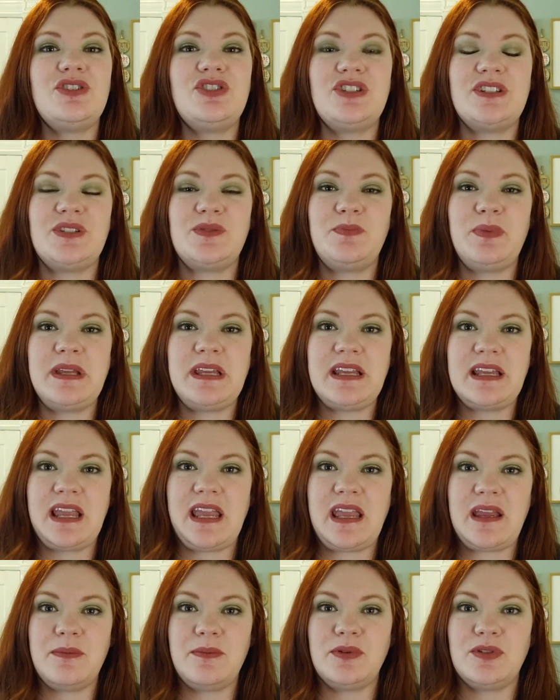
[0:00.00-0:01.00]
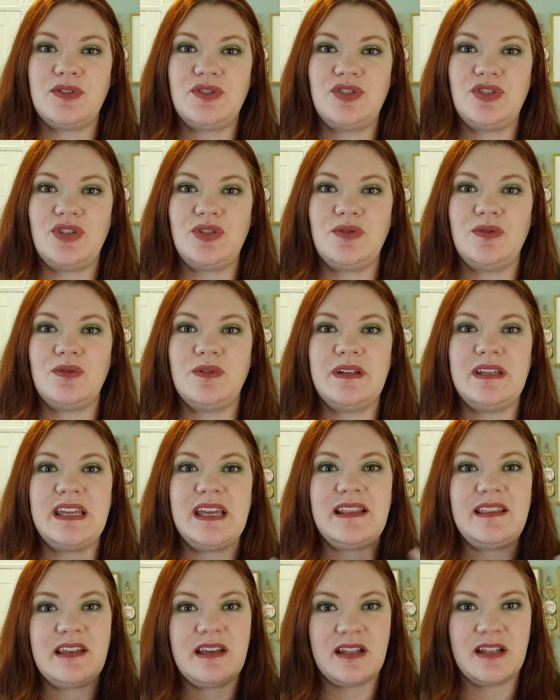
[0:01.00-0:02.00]
She's being able to
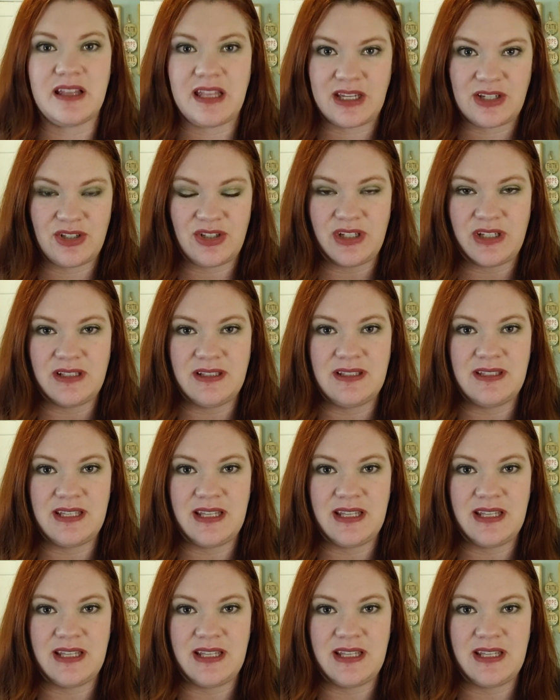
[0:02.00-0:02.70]
get the collections